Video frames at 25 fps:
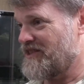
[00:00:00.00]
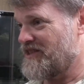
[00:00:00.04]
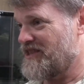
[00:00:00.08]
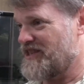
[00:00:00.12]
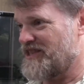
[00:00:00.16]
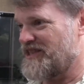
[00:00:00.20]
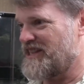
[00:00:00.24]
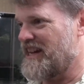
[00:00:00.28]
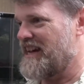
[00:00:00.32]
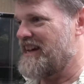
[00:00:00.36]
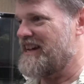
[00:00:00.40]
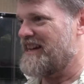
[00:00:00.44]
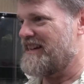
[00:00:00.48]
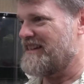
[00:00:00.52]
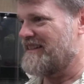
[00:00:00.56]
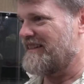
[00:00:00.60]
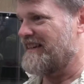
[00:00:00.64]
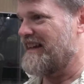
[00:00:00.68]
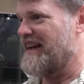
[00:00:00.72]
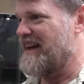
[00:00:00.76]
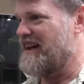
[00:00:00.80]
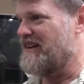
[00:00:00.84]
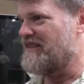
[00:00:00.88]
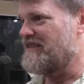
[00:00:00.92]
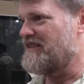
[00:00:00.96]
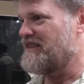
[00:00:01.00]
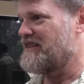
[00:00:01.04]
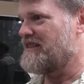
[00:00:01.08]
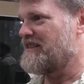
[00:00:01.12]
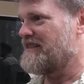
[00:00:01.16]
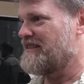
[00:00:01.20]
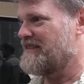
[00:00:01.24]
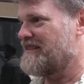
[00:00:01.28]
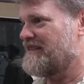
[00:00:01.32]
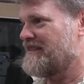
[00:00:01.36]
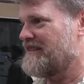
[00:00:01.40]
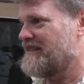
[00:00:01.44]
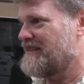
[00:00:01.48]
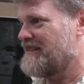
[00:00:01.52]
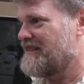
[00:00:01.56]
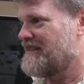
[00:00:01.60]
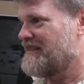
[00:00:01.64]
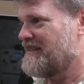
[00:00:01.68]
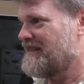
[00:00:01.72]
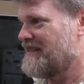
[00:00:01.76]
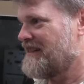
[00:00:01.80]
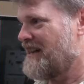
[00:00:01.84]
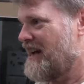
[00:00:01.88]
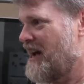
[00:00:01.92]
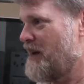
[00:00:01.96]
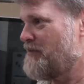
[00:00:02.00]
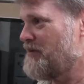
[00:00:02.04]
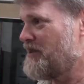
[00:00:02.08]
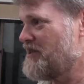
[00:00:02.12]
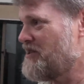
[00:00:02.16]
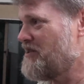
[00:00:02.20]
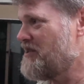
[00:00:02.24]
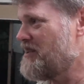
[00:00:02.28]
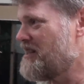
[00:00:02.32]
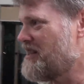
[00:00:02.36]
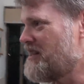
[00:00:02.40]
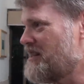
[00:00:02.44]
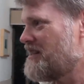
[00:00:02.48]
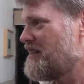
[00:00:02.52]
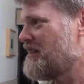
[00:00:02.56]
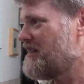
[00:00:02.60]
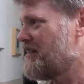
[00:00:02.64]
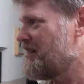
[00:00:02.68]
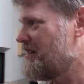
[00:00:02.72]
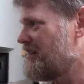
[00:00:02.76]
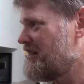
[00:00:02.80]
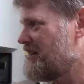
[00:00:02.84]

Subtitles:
Just say it loud. What? Happy New Year. No.